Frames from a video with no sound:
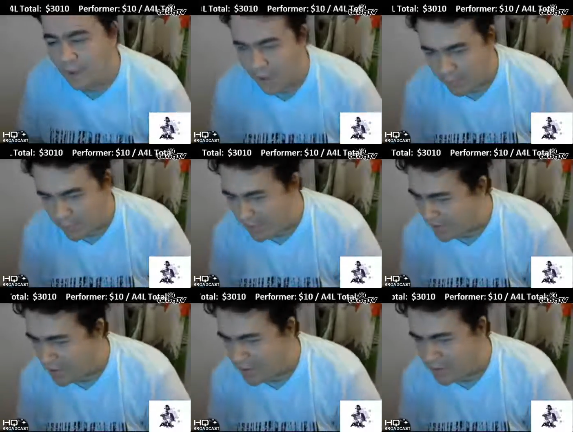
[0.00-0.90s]
I
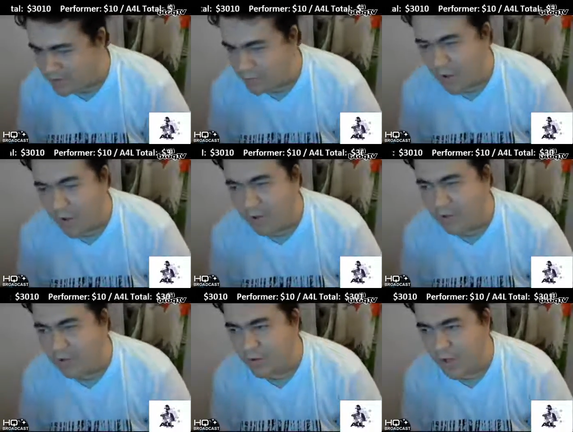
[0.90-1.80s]
reckon this
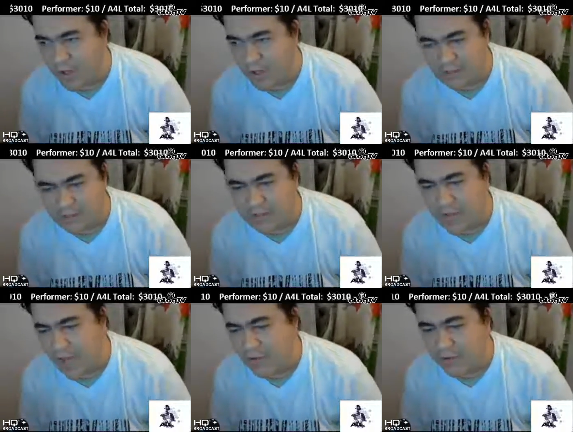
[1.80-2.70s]
record is the
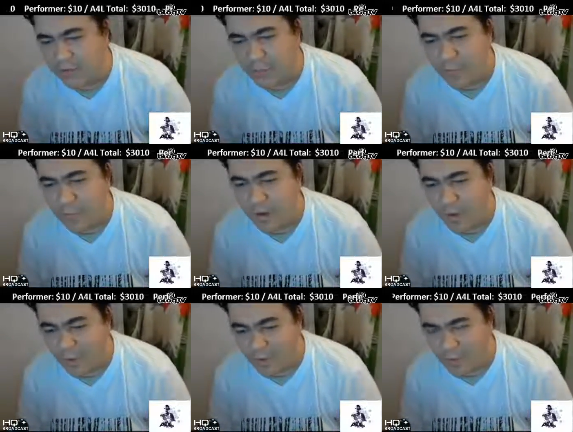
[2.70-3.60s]
sound of a
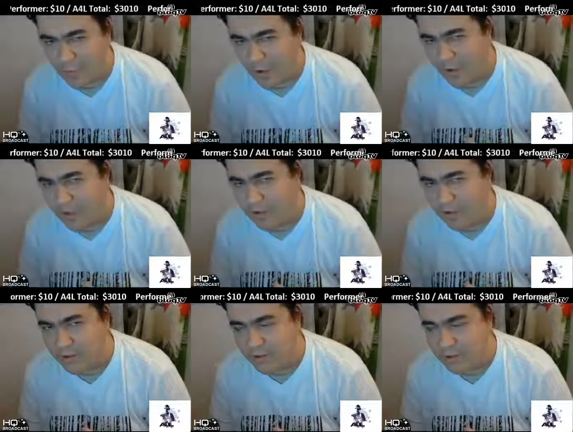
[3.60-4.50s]
broken
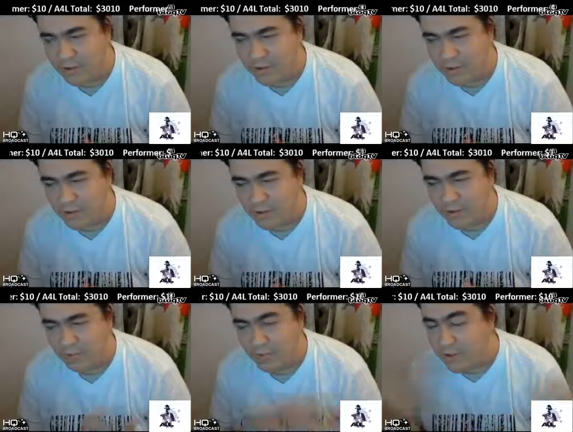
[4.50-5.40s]
record,
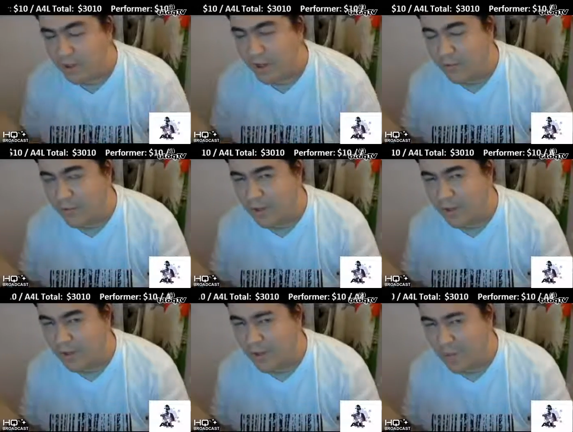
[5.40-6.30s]
much like
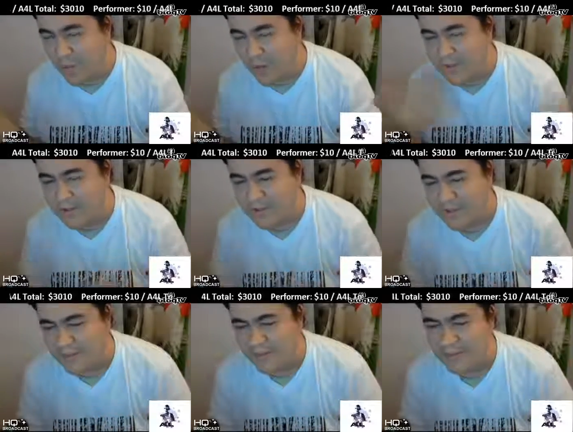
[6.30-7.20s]

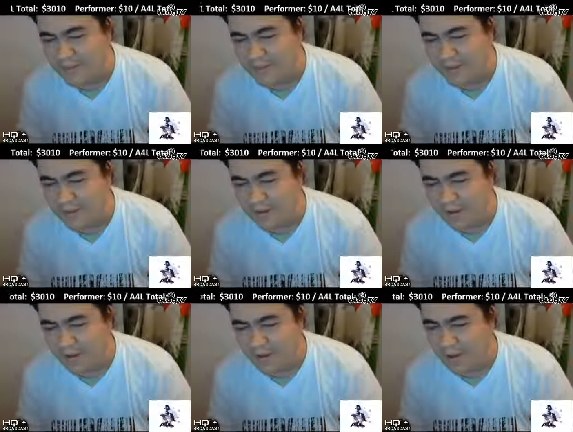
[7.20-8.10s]
medicaments.
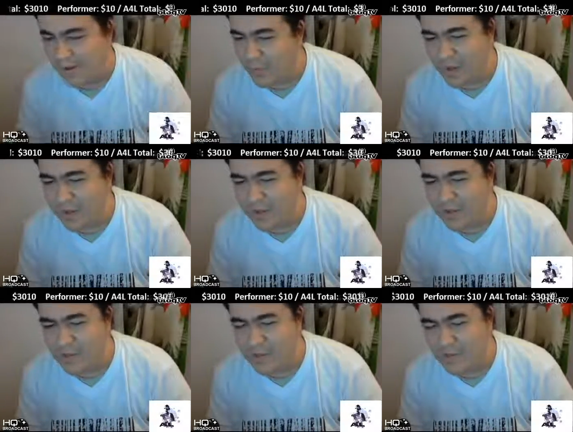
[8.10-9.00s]
I
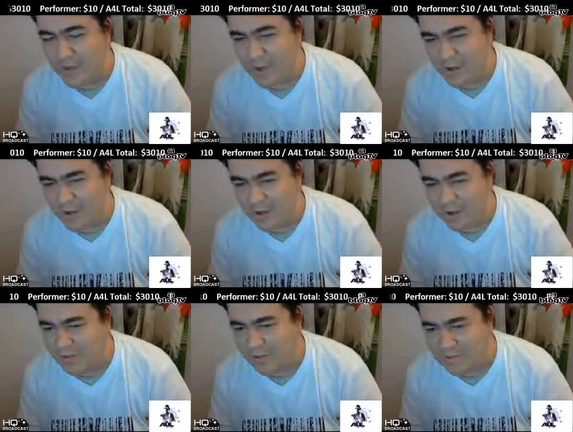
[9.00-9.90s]
reckon this
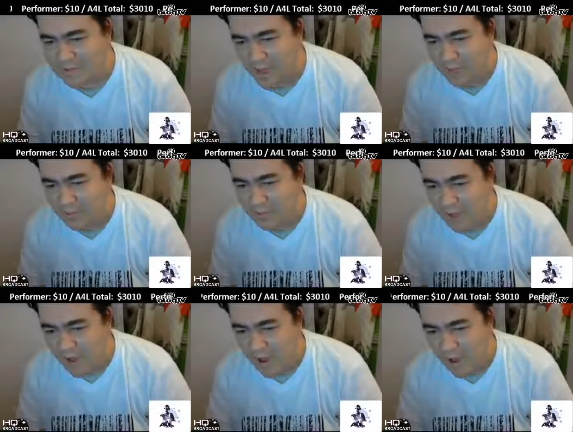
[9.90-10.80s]
record is the
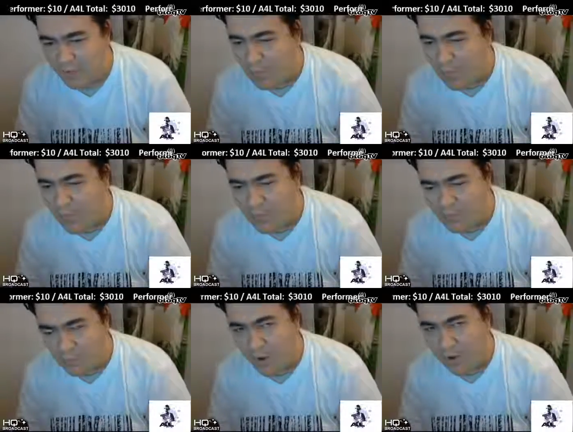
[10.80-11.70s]
sound of a
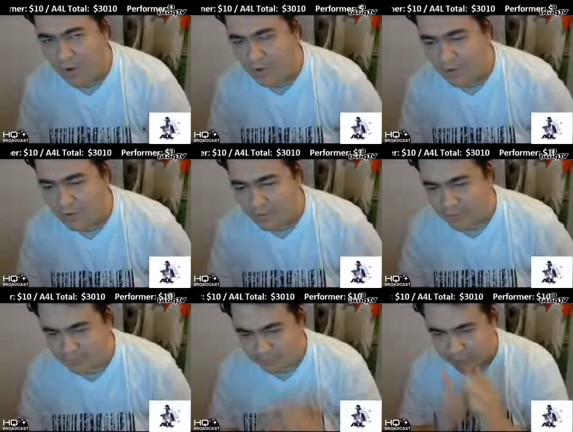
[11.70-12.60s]
broken record,